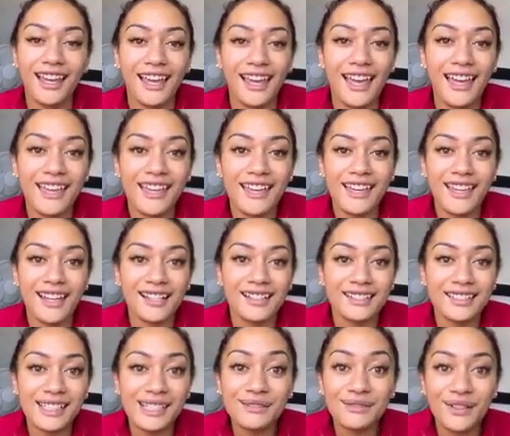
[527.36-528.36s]
And
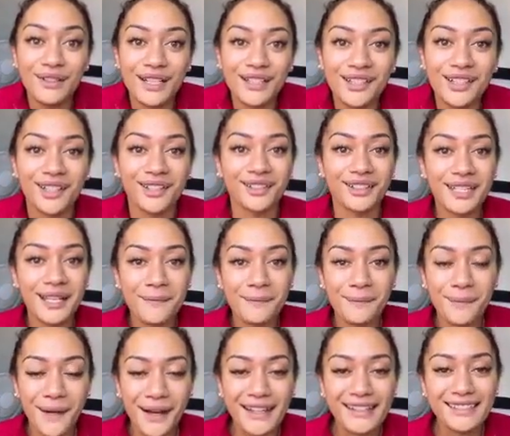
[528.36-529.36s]
yeah, whanau, kia
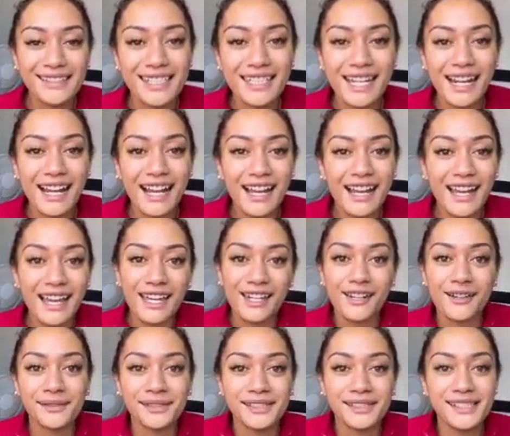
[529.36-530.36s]
pai te rā, and
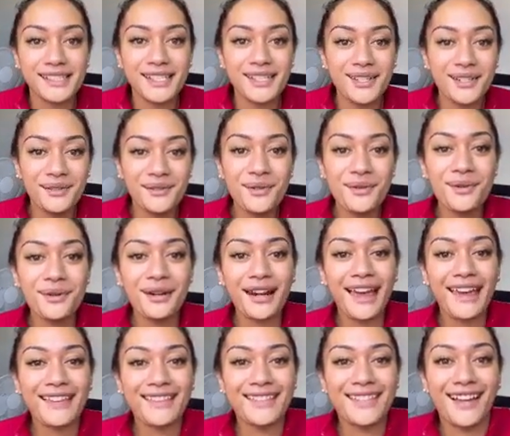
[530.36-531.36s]
I'll see you all
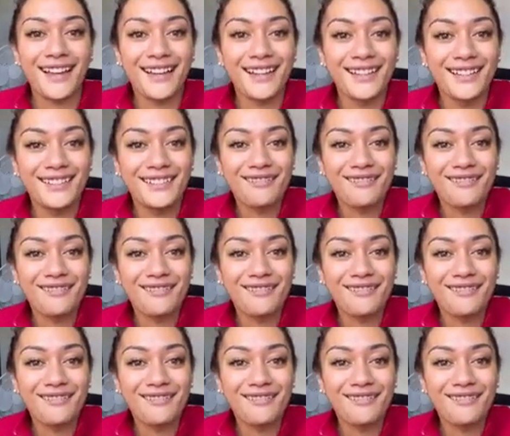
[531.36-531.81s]
later.